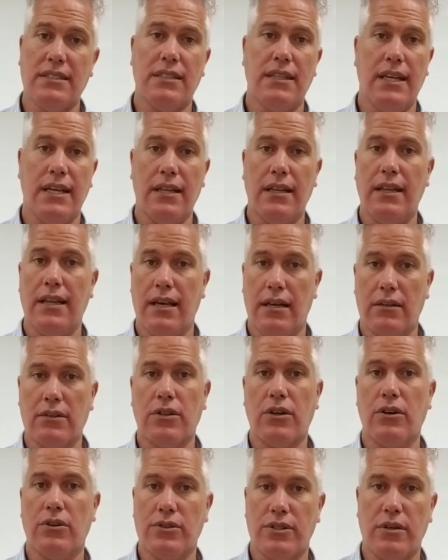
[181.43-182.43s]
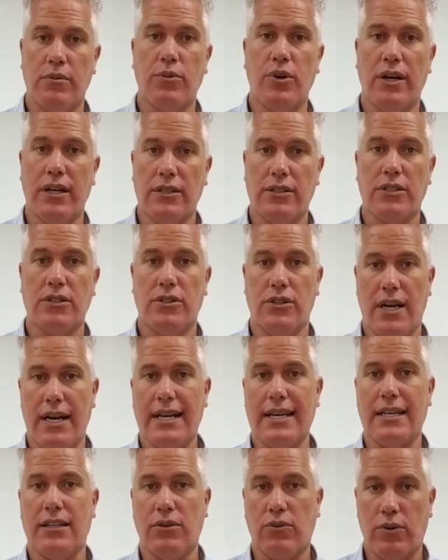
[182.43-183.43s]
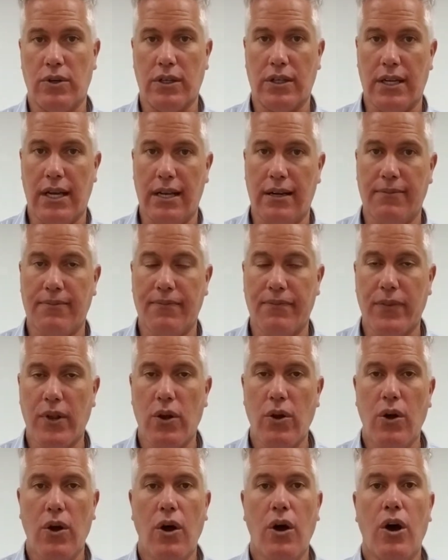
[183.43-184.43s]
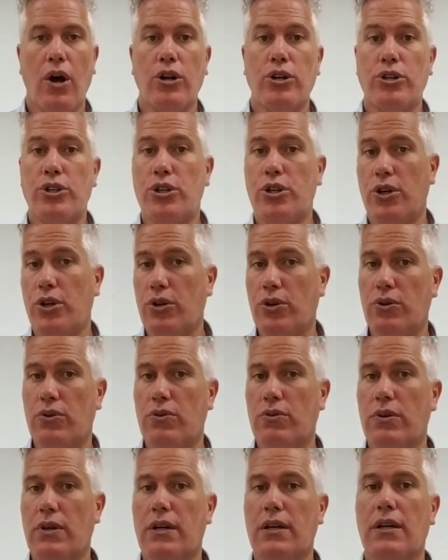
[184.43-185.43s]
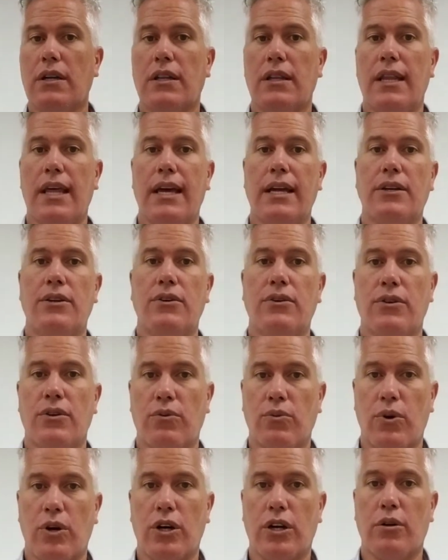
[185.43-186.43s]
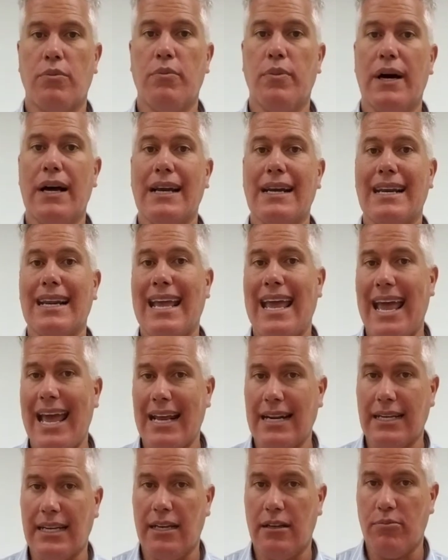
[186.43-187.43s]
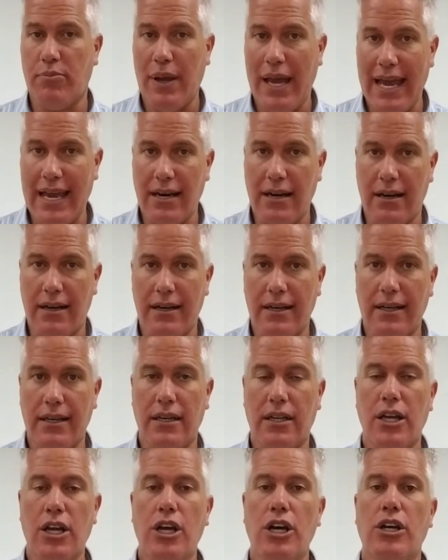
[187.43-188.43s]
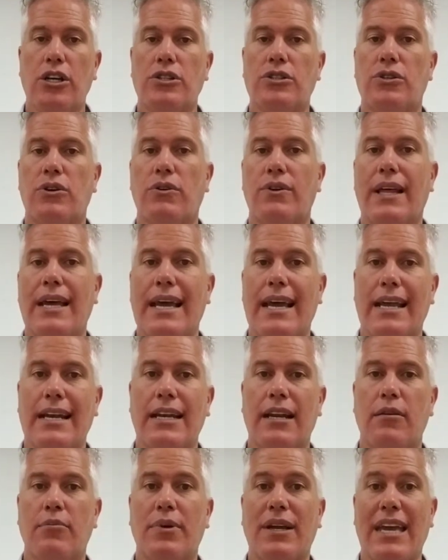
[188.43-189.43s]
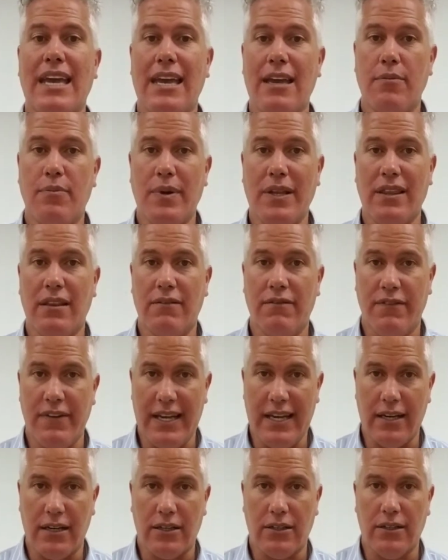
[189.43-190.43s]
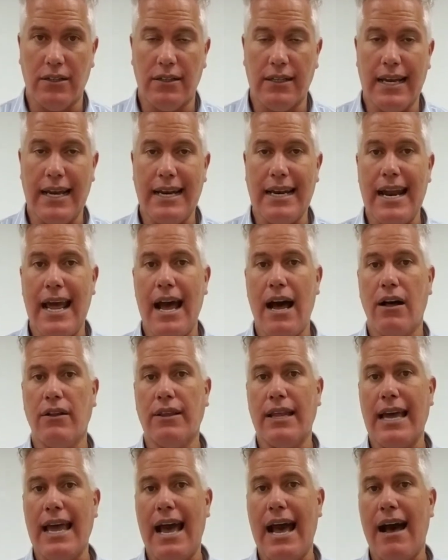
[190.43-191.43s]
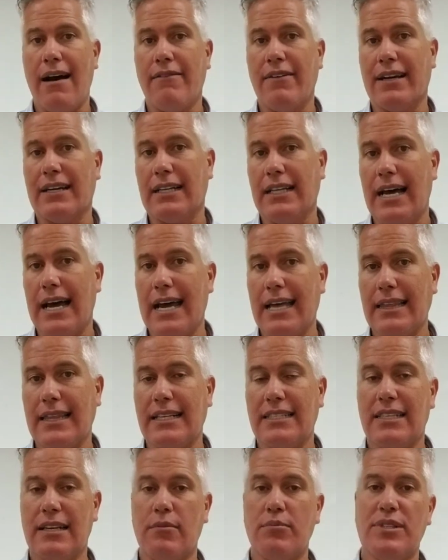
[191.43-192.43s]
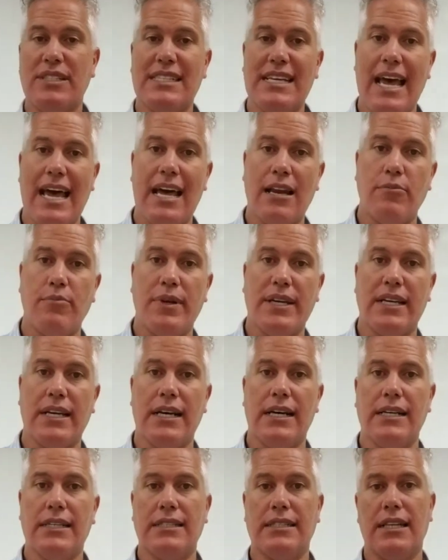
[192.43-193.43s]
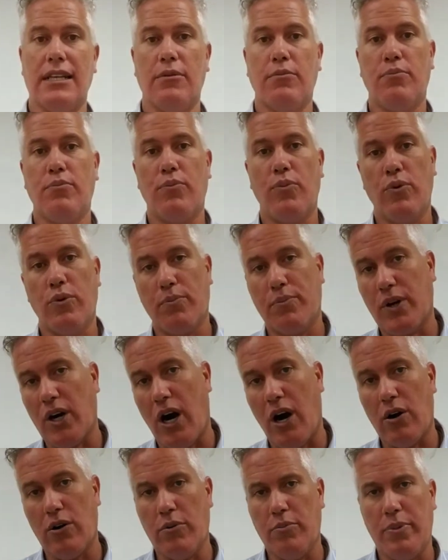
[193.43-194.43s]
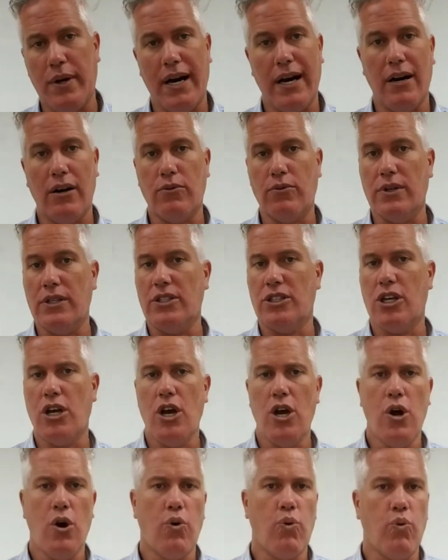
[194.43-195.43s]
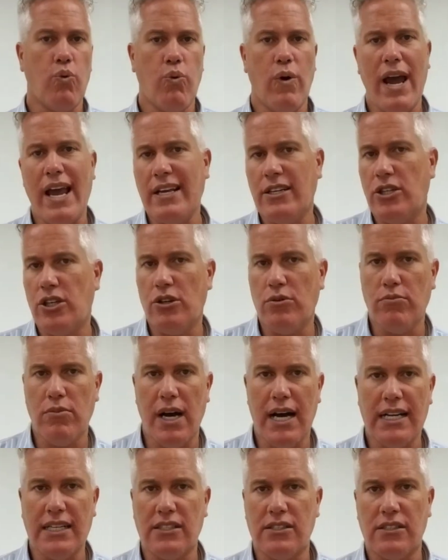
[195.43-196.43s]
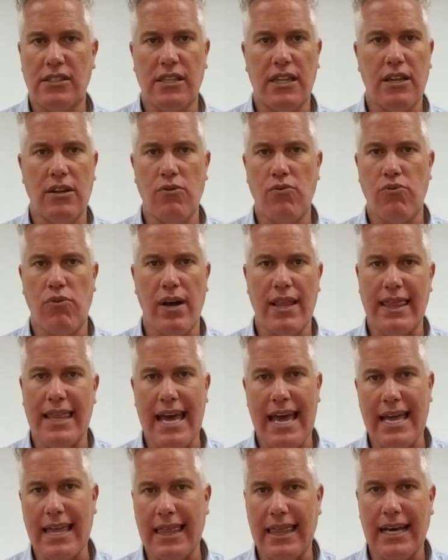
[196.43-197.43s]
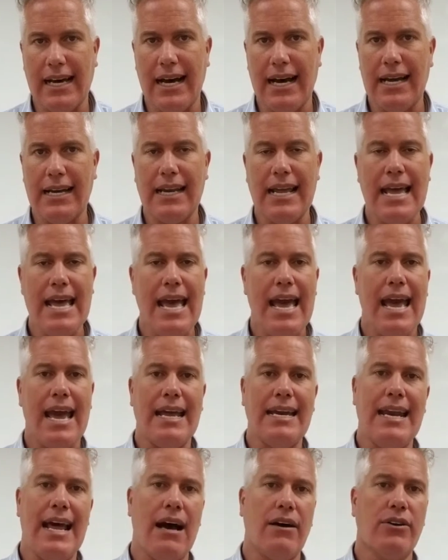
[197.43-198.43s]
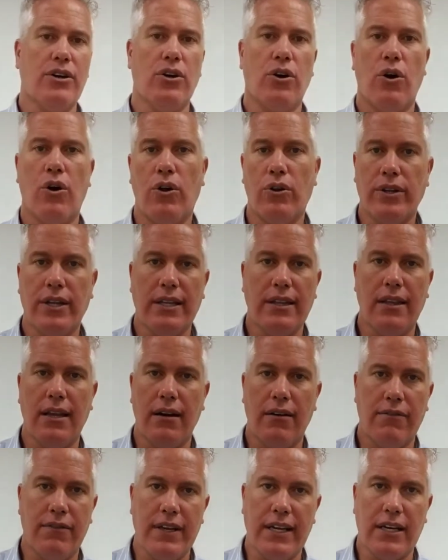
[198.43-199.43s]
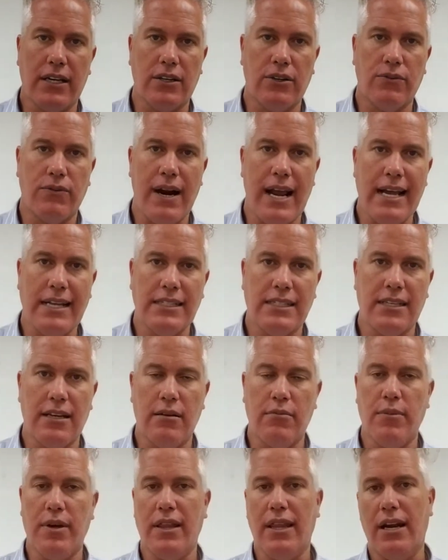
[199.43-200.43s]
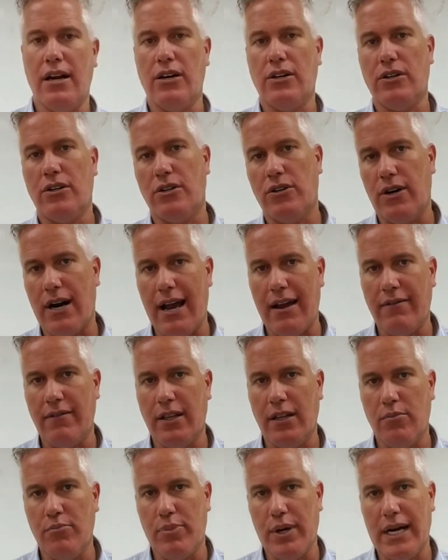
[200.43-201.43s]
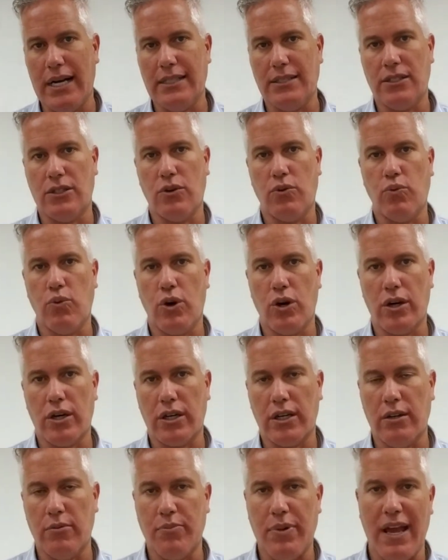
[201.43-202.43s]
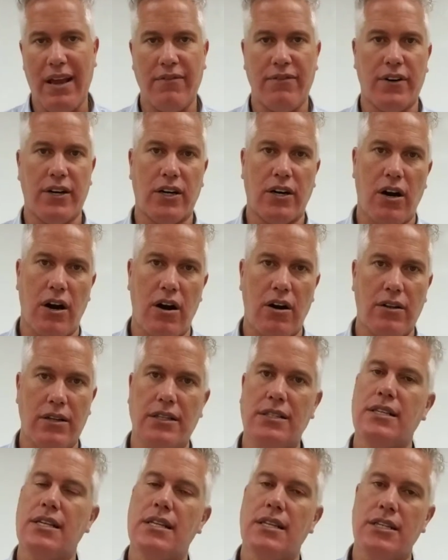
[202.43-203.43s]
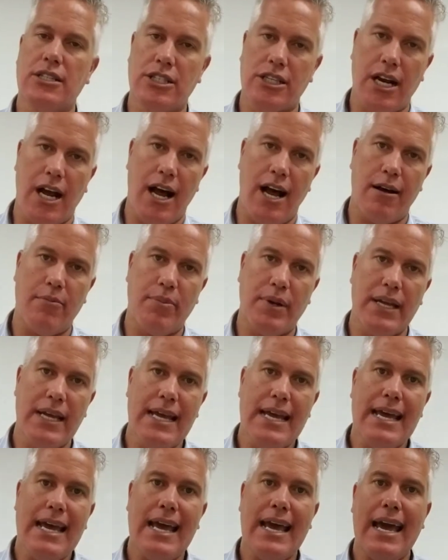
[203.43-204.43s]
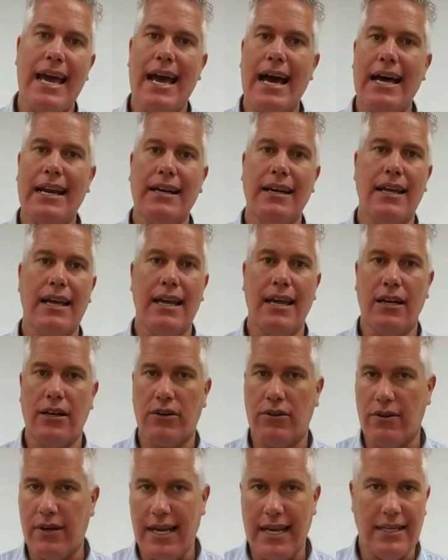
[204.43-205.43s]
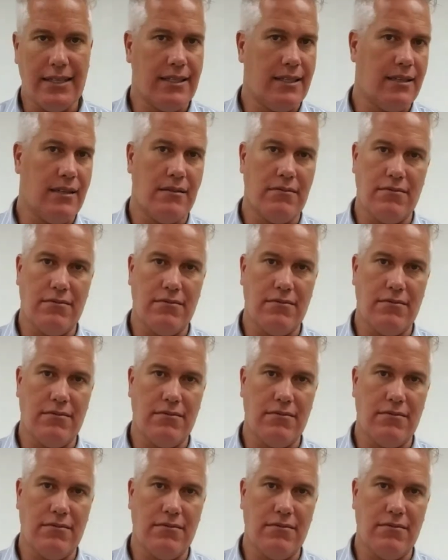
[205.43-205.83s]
that they'll go somewhere else and try and get the work done. Two, they do the work but can't get paid on it, so they end up keeping the vehicle, and now they have a client that's upset because the car repair was way too much what they thought, and now you're holding their vehicle ransom, and they're driving the bus to work to pay for a car that's in the shop, and it creates